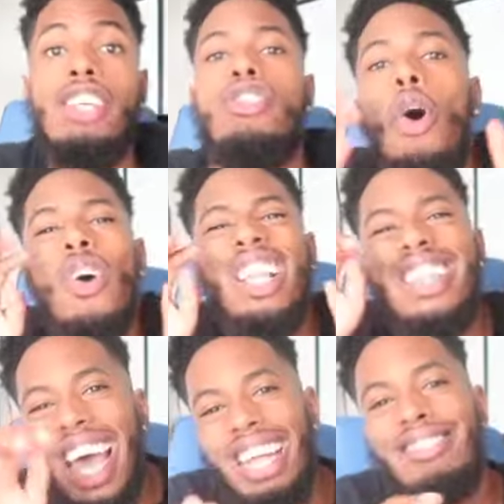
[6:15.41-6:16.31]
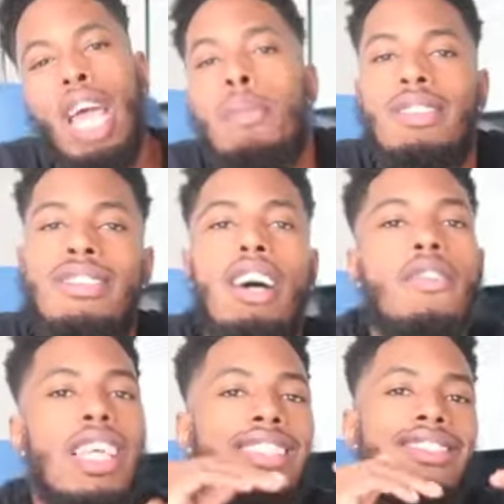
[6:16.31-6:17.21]
So that type of
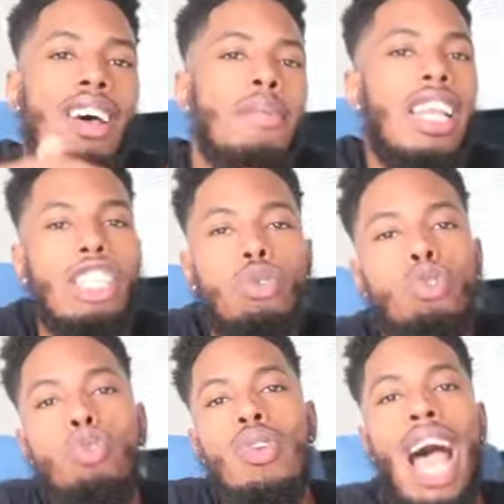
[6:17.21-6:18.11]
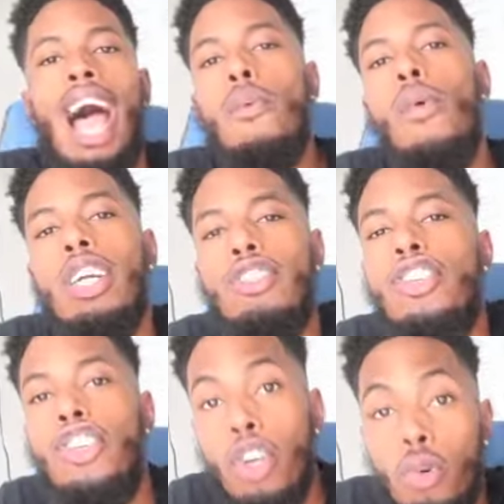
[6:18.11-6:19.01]
stuff is something that you do not want
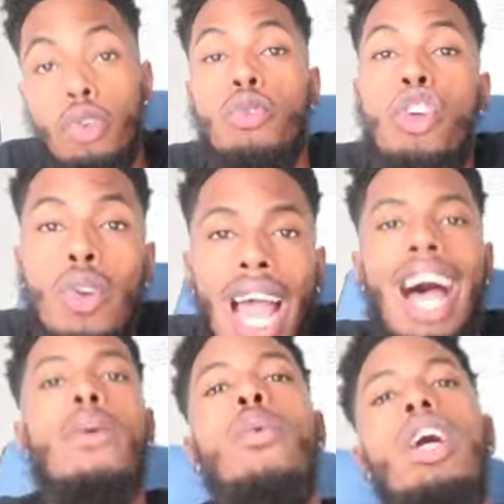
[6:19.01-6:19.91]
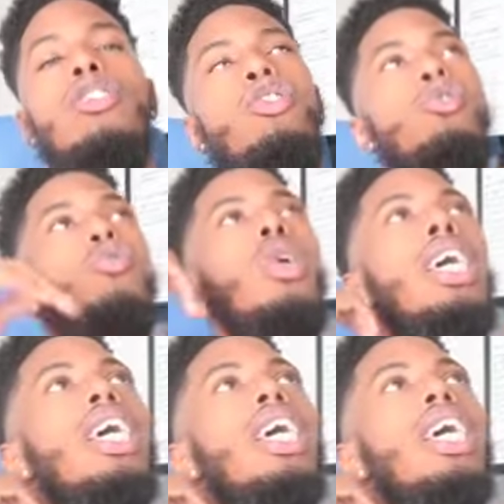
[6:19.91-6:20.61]
to do. You do not want to